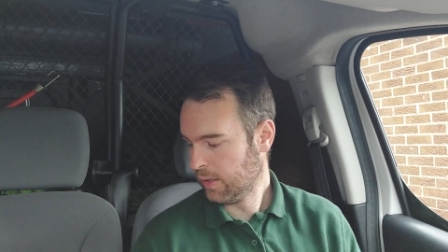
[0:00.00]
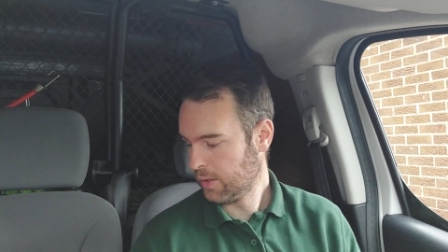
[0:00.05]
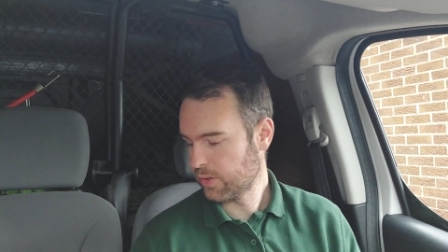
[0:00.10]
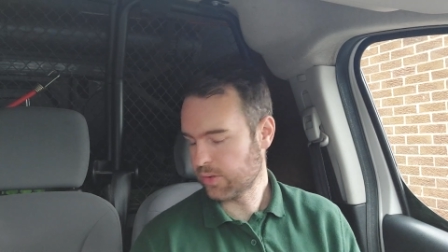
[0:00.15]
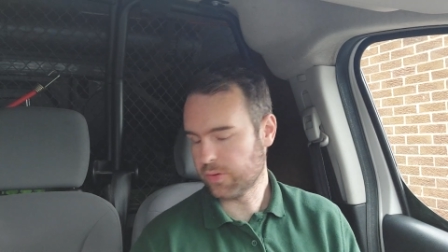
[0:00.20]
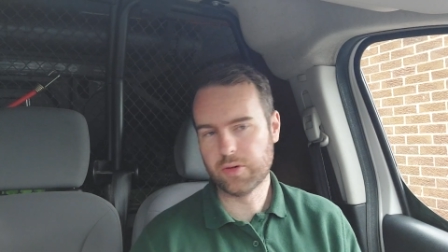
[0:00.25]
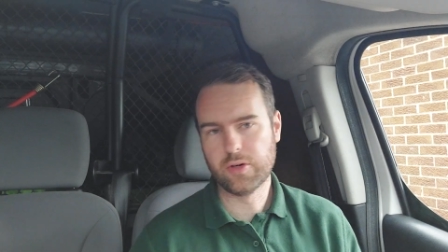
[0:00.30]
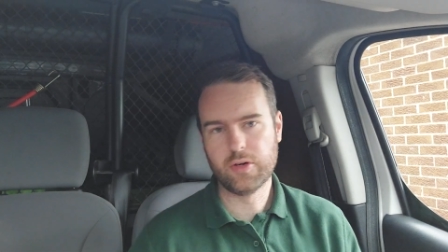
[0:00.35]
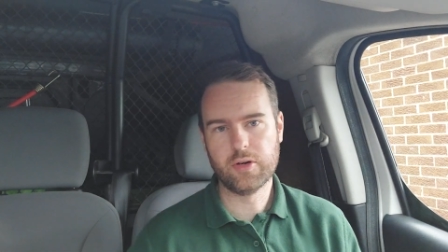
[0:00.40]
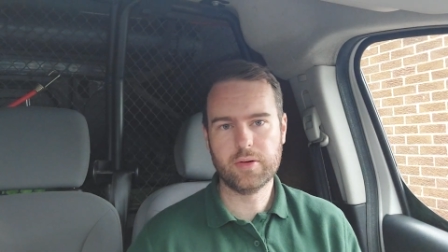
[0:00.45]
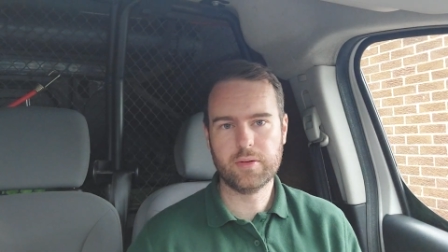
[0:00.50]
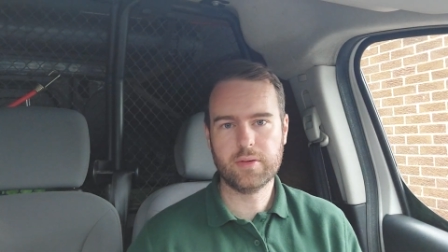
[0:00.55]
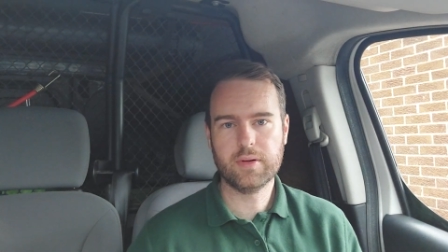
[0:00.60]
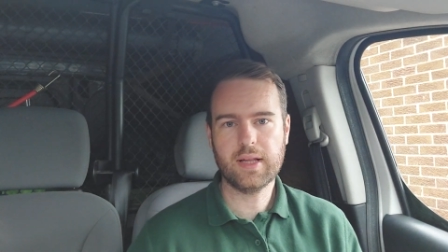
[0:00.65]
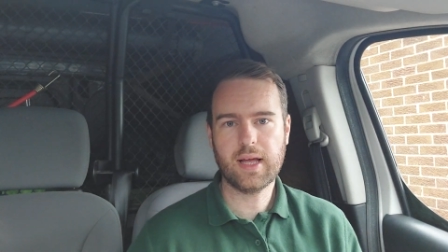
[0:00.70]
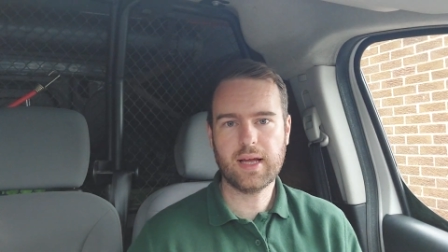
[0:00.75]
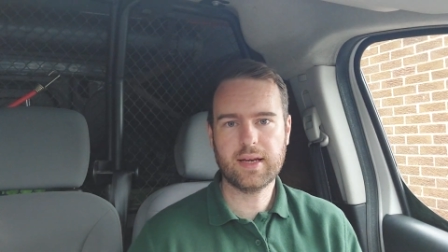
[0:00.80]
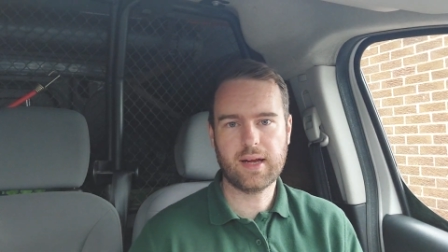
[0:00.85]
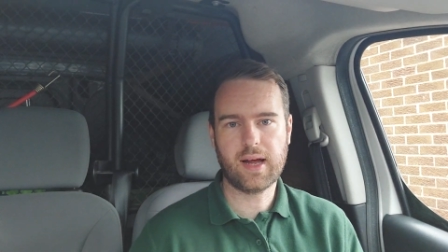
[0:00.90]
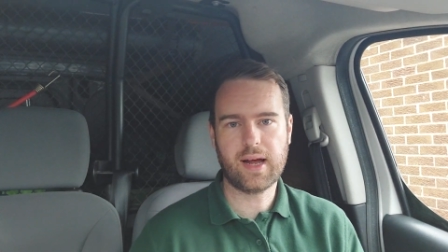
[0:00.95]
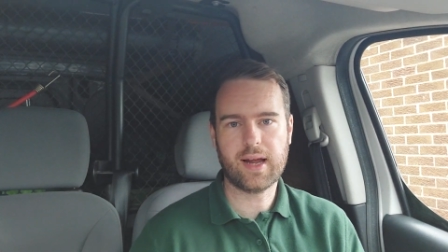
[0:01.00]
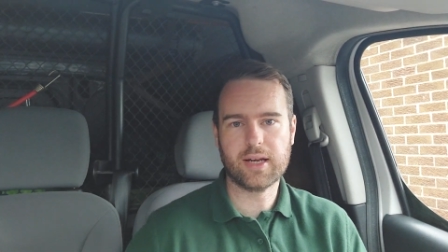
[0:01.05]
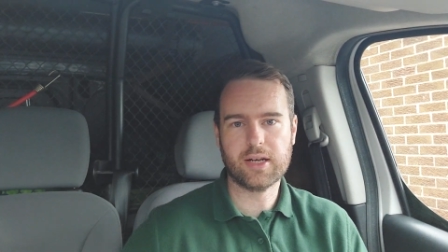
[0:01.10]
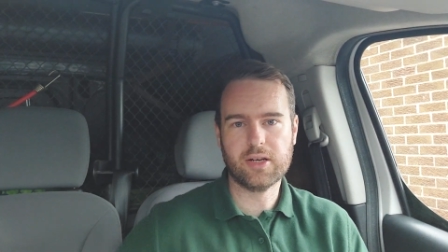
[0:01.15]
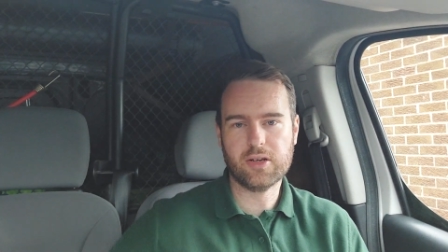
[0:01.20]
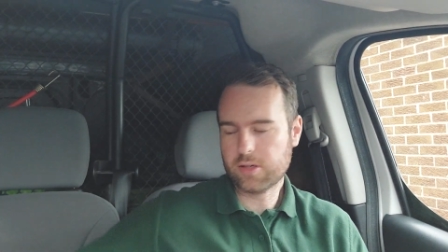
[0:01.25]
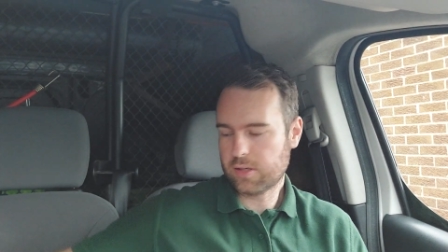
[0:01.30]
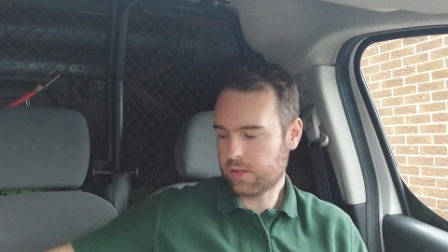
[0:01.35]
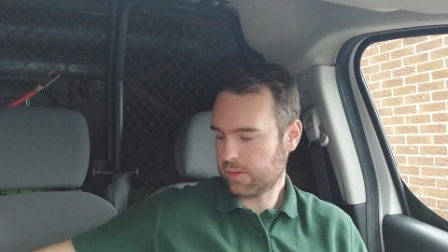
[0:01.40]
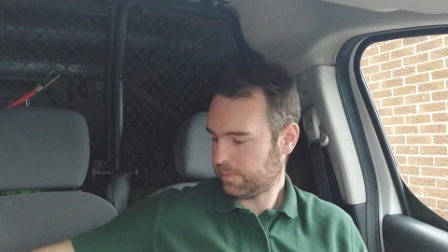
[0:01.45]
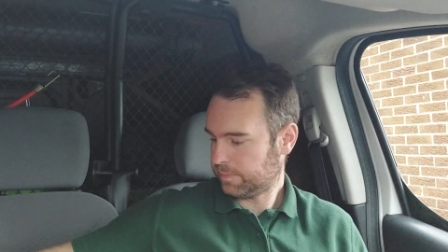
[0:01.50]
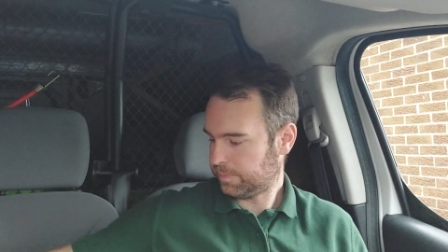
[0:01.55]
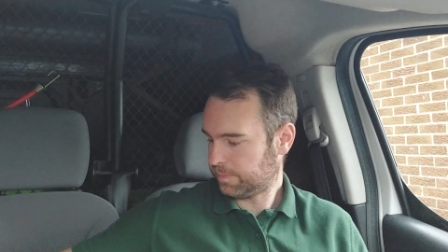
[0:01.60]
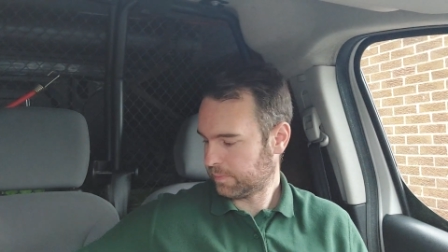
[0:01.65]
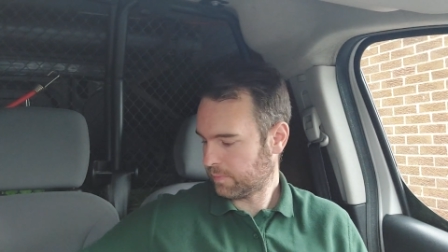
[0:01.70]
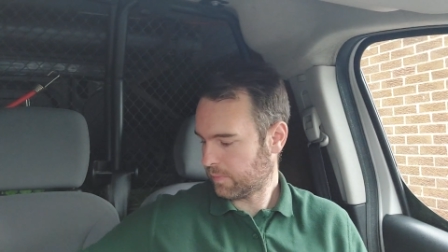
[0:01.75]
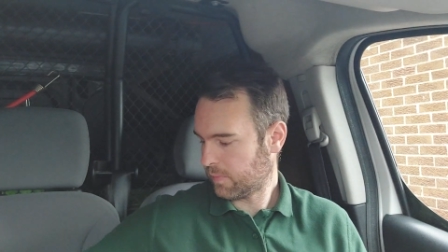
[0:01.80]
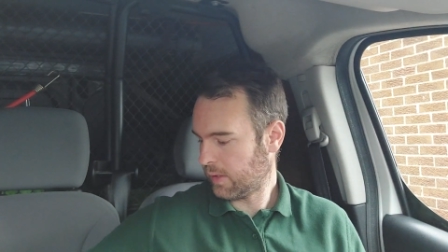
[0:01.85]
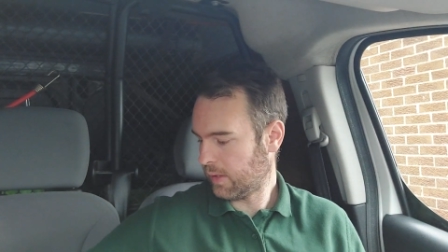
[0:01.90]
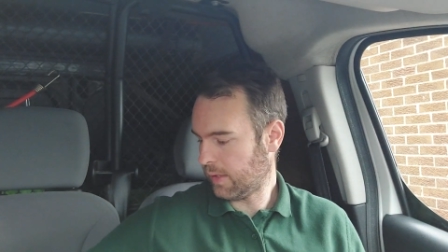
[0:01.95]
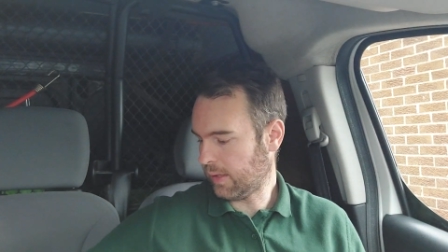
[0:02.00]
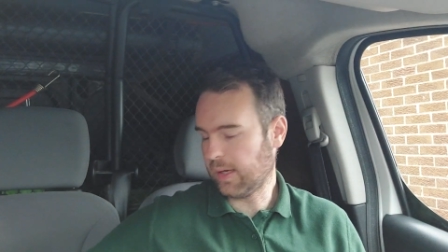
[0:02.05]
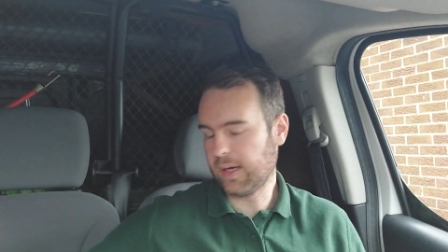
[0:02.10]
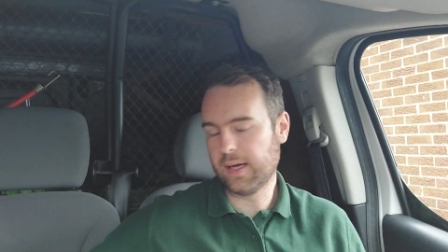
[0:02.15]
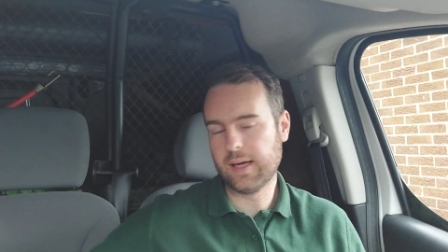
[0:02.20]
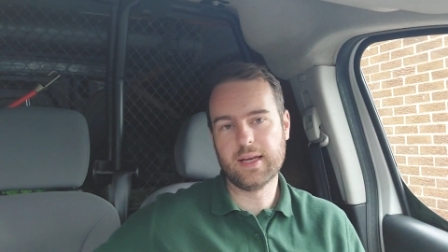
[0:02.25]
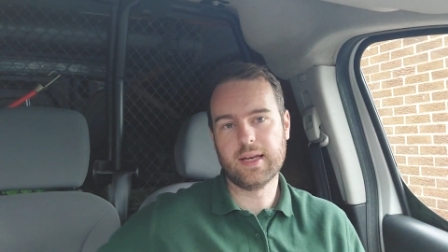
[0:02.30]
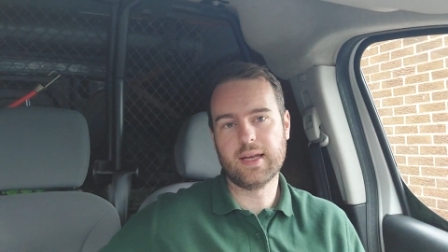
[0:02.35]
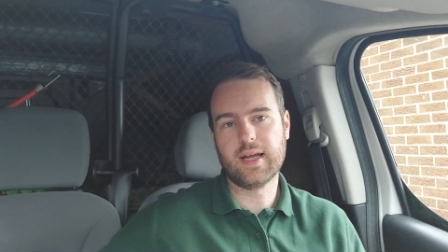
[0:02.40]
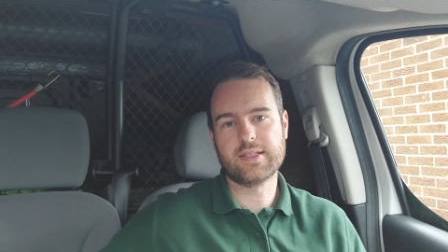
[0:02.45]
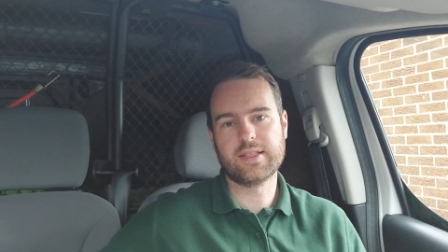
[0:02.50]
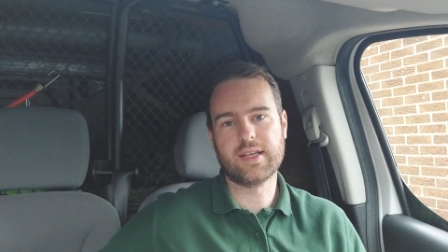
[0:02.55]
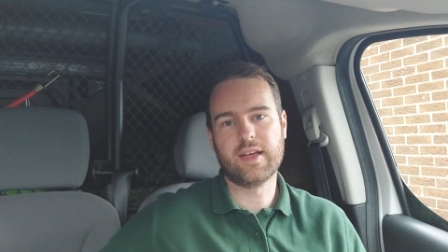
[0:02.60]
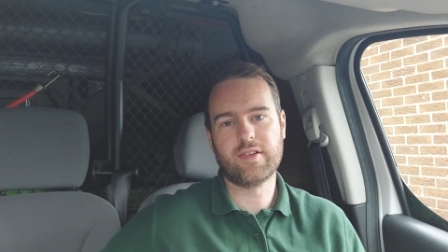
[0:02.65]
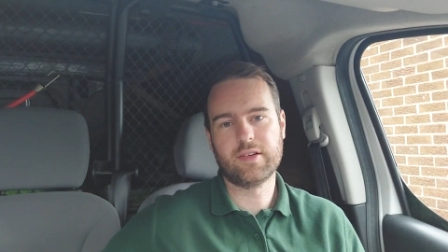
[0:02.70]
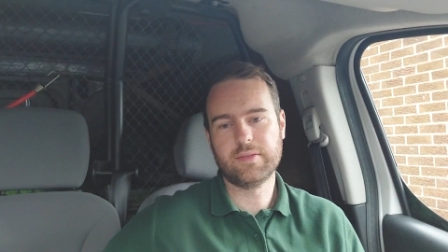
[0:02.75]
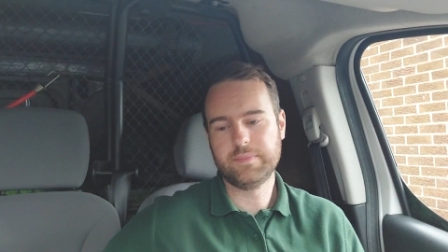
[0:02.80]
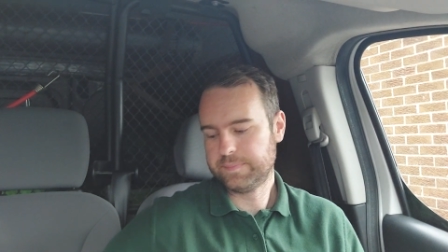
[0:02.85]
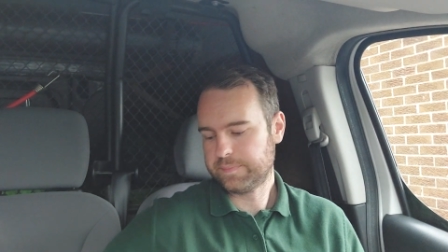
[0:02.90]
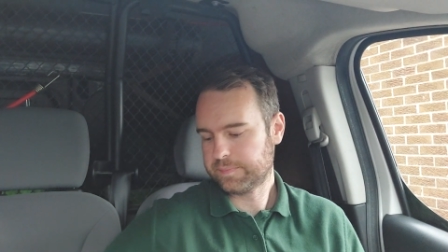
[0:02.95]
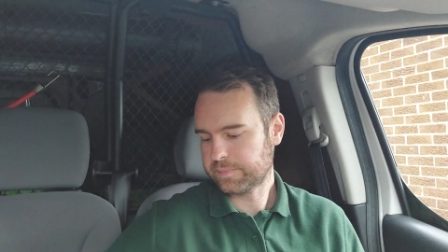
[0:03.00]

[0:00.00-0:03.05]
So light-hearted look, and as ever,